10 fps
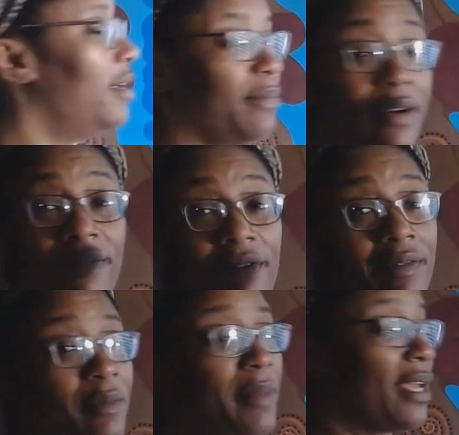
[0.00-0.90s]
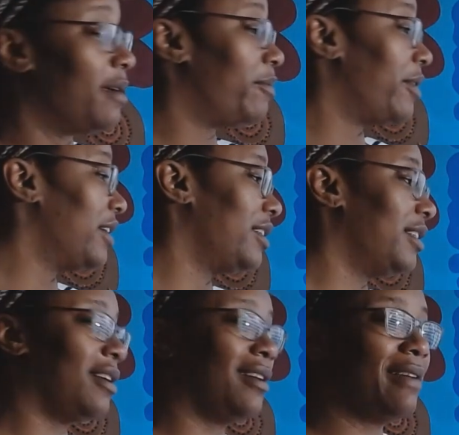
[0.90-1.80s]
Perfect for makeup brushes.
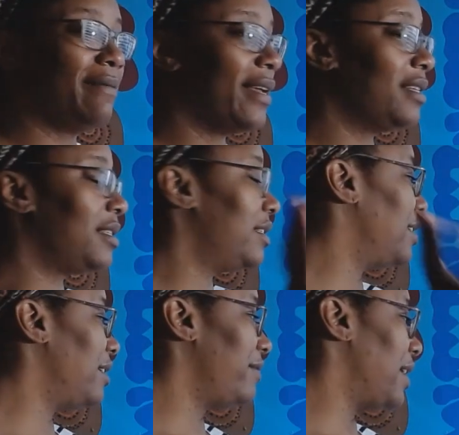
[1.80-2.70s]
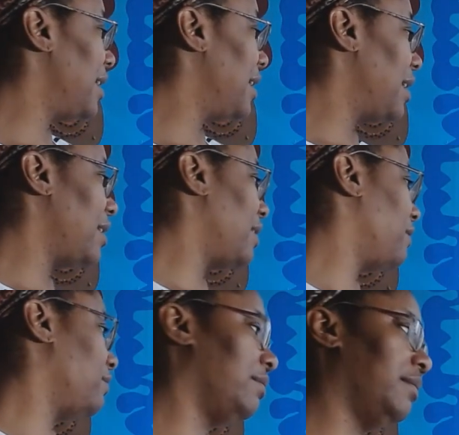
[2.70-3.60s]
All that fancy stuff, I ain't got.
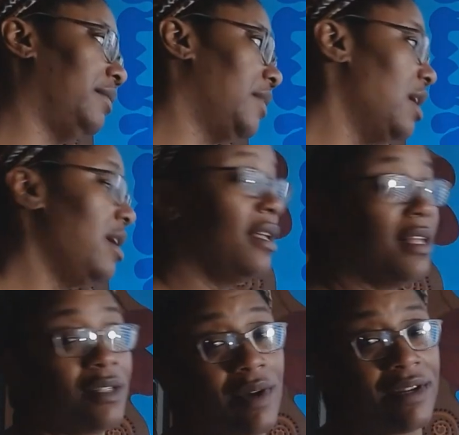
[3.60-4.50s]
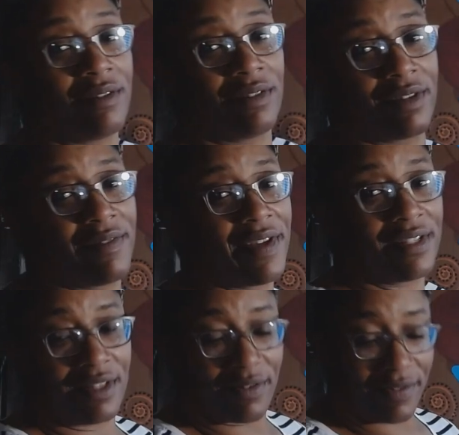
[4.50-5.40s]
That's why I don't look
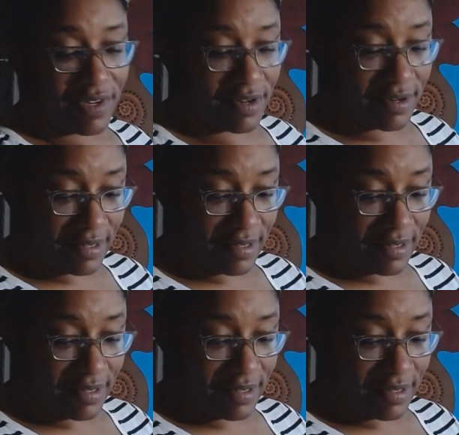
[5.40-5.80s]
fancy over here.